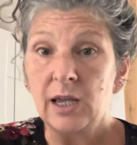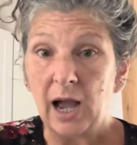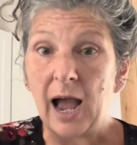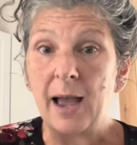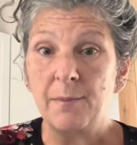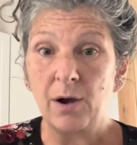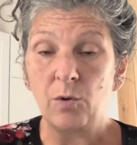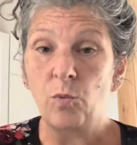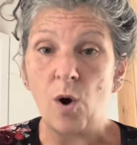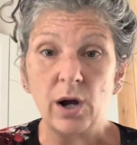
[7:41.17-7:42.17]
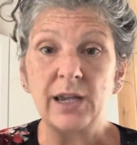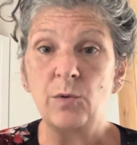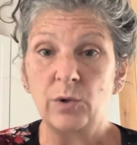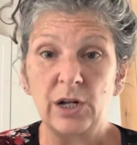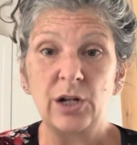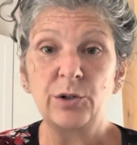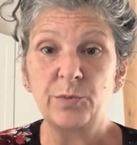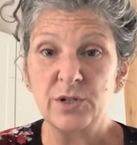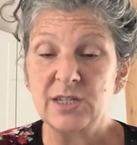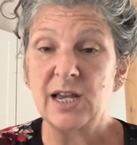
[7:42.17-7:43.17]
I'm walking
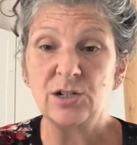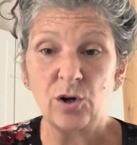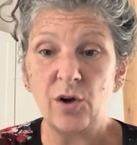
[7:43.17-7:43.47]
100%